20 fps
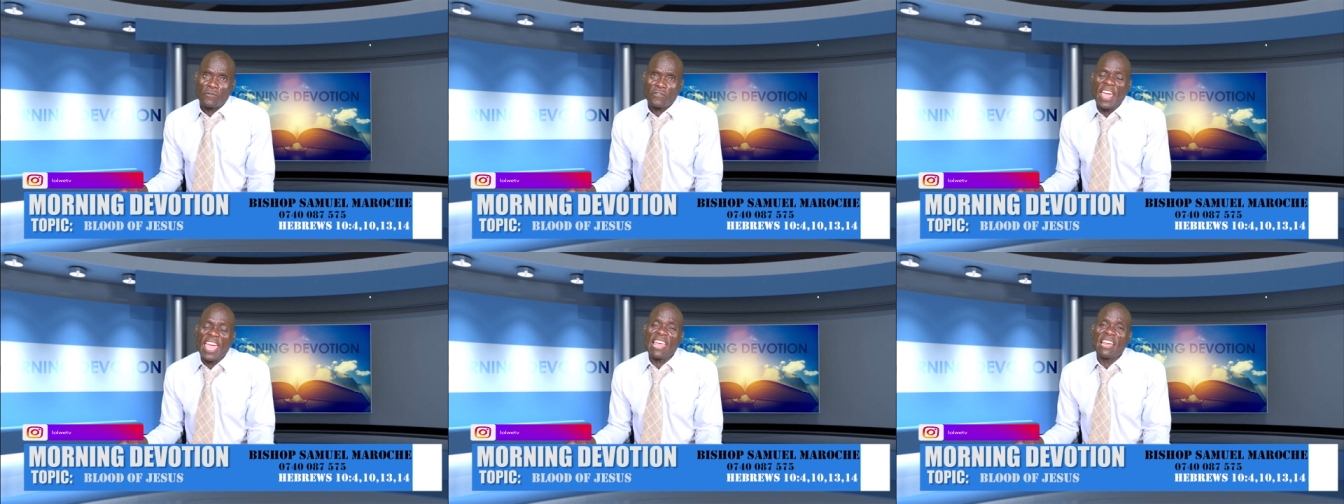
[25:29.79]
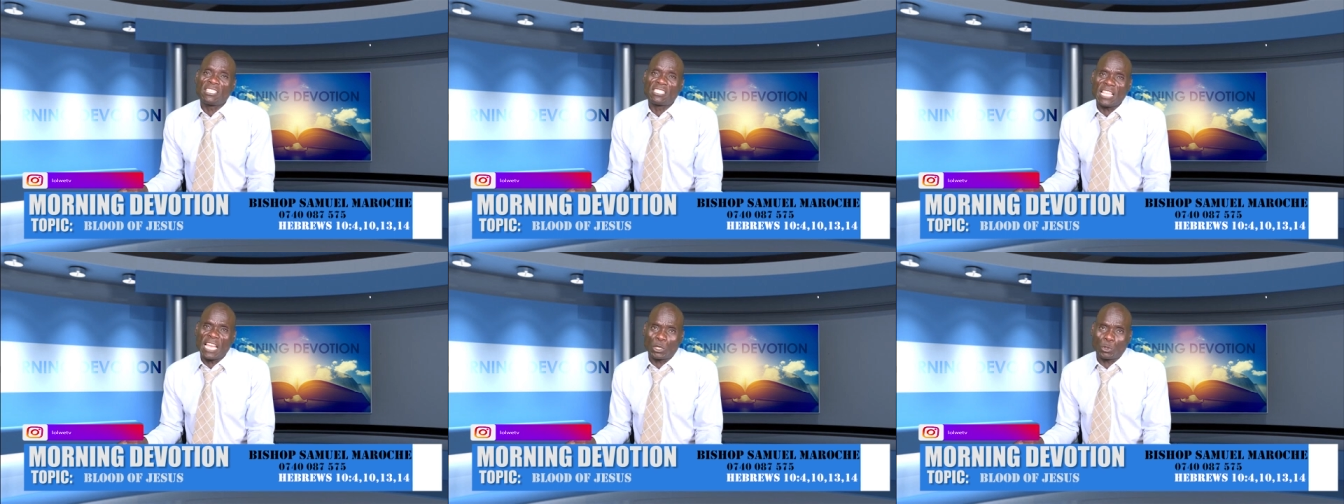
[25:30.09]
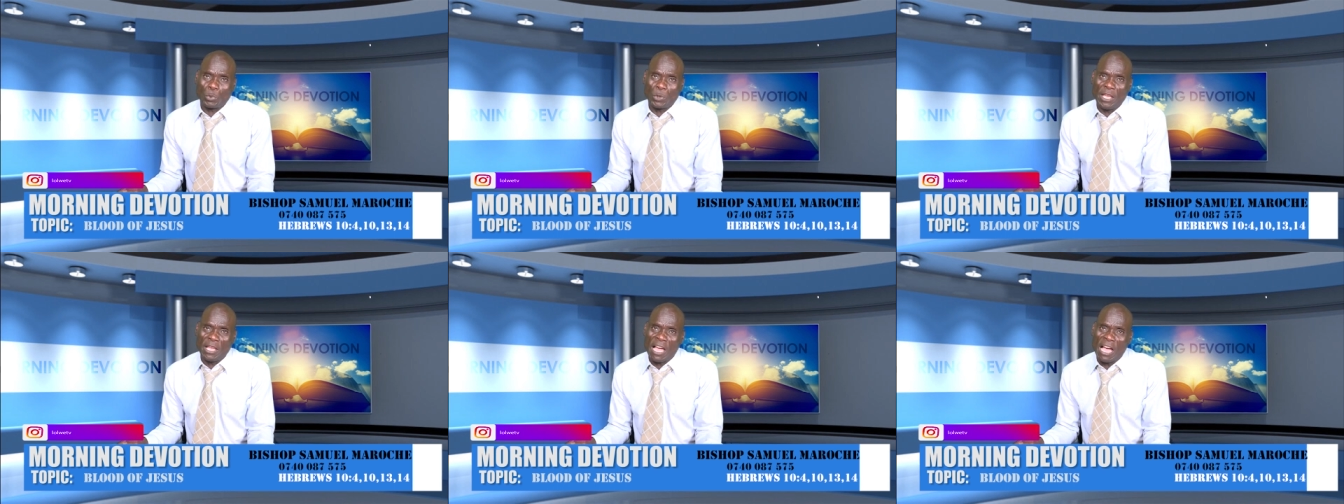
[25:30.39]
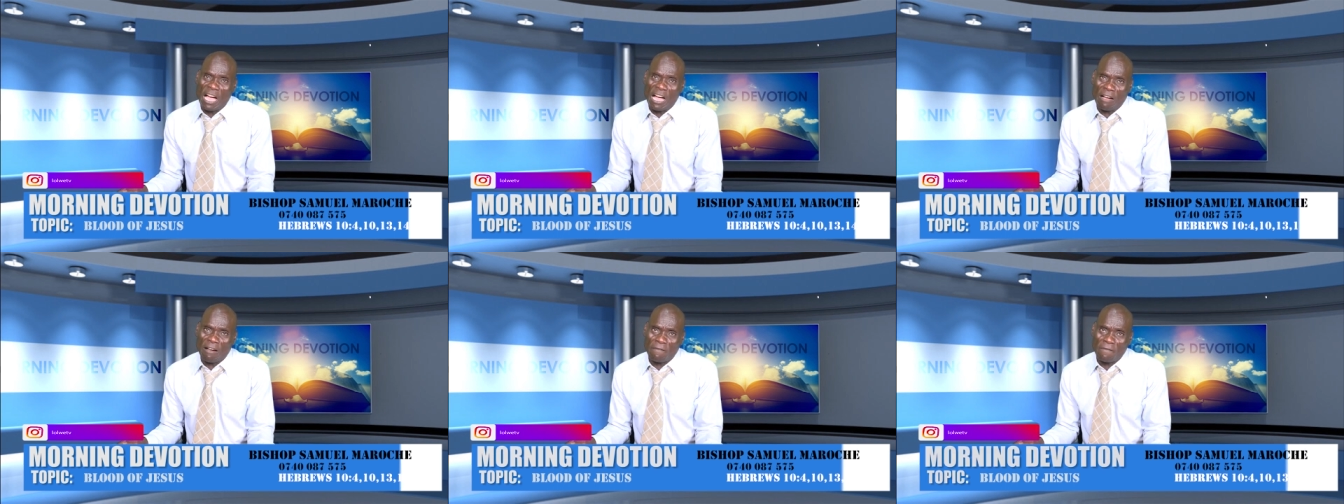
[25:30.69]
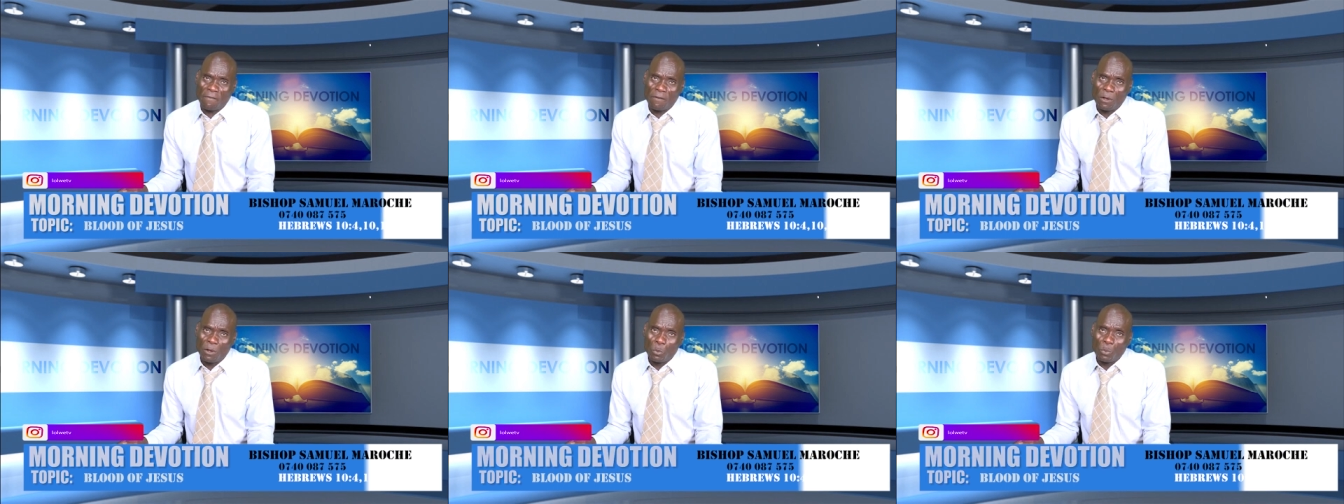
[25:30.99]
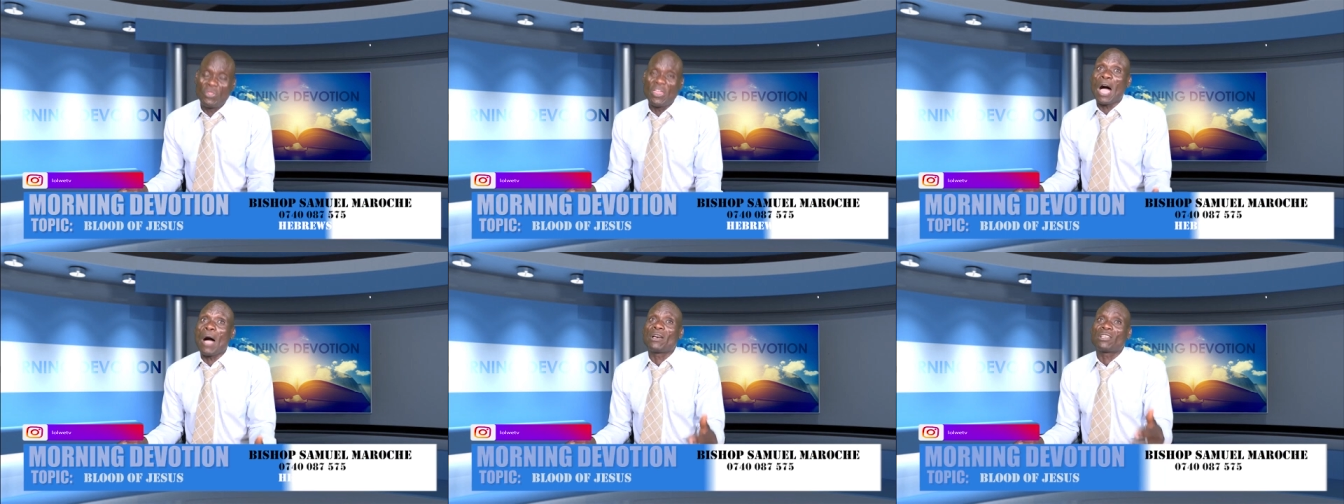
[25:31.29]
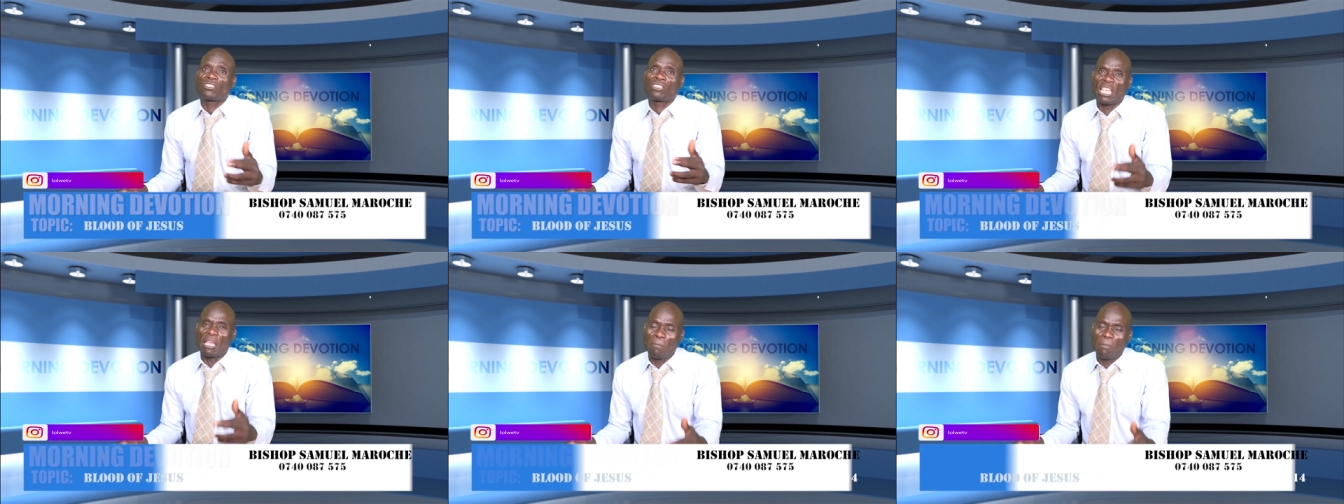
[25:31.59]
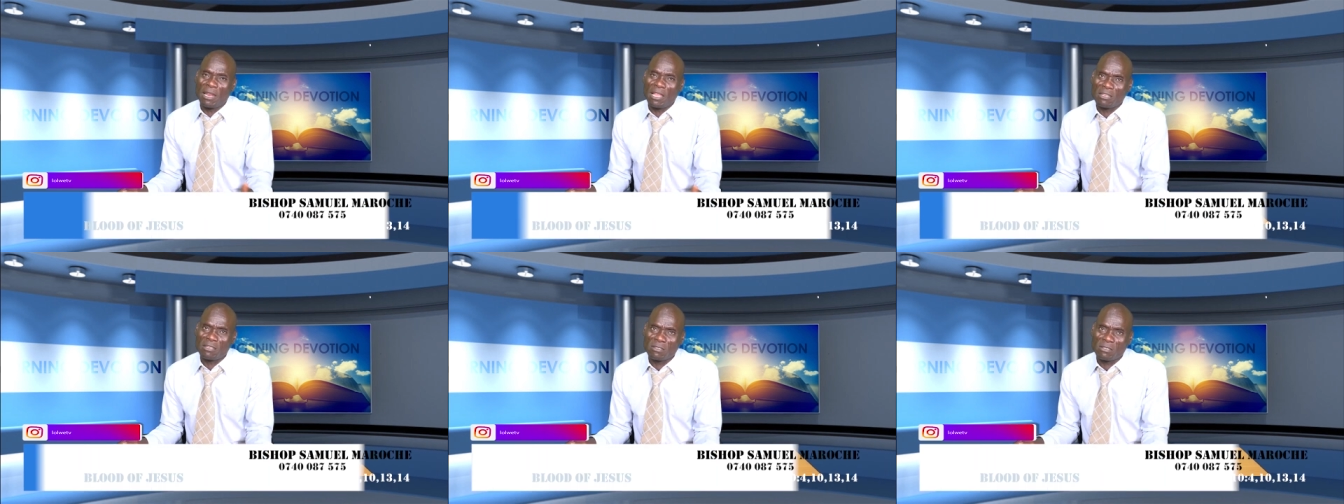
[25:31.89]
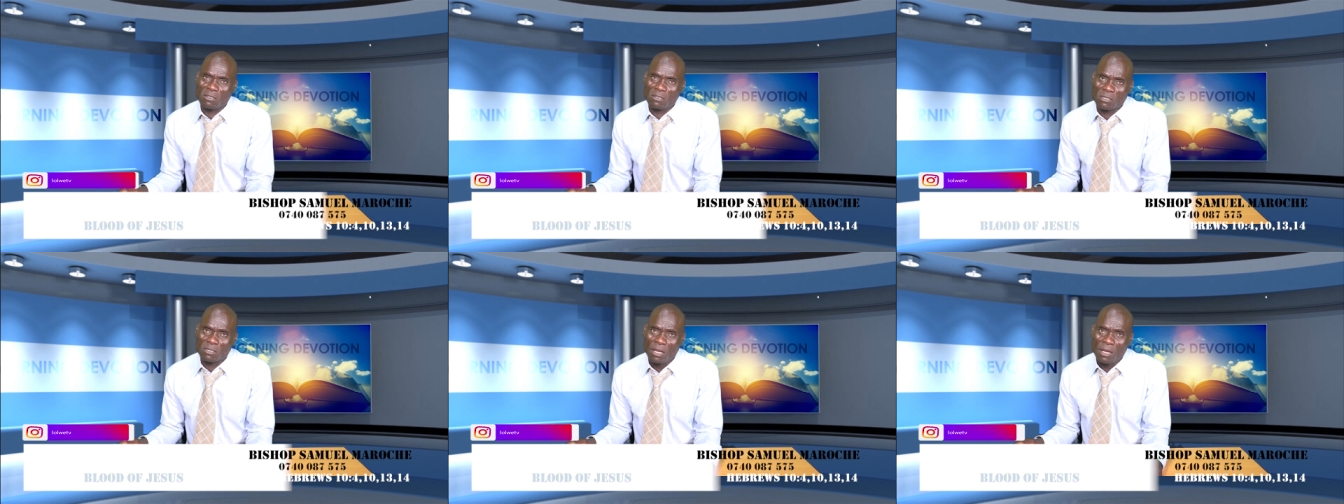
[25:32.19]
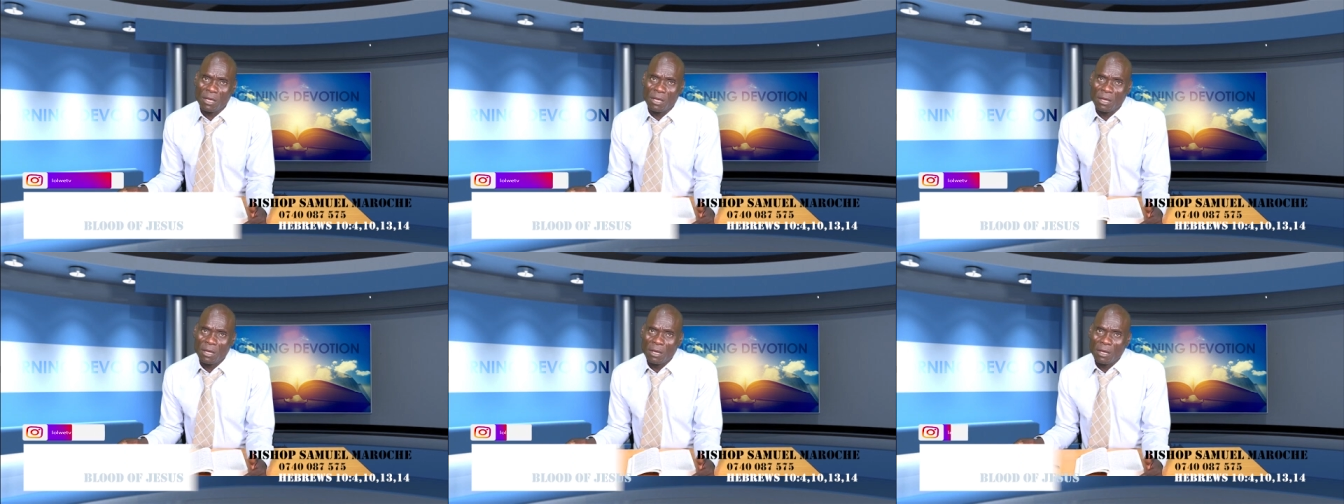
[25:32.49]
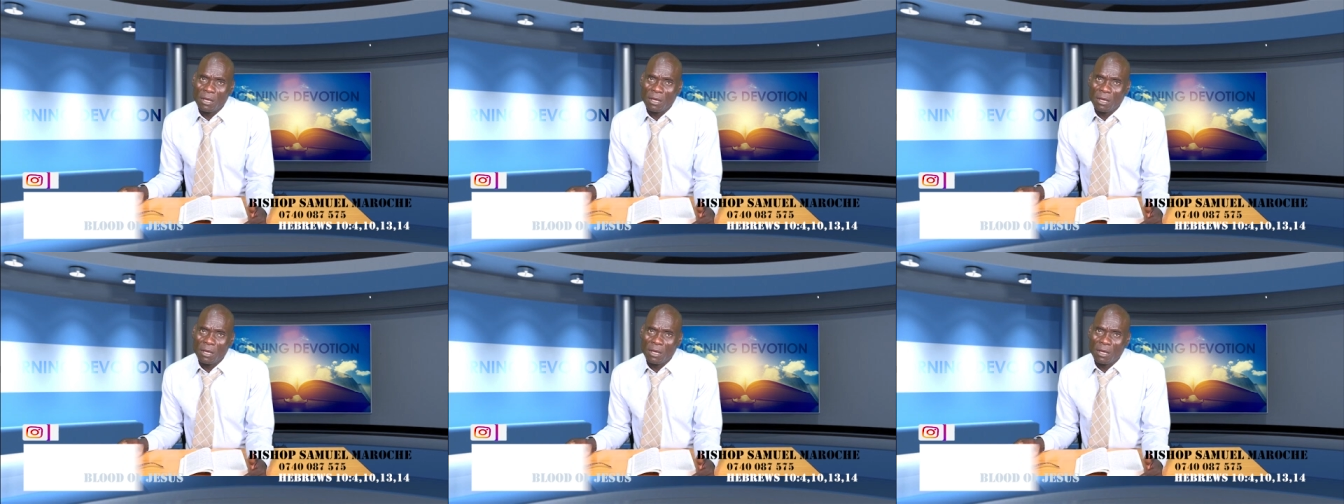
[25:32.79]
friends that we have, with our siblings.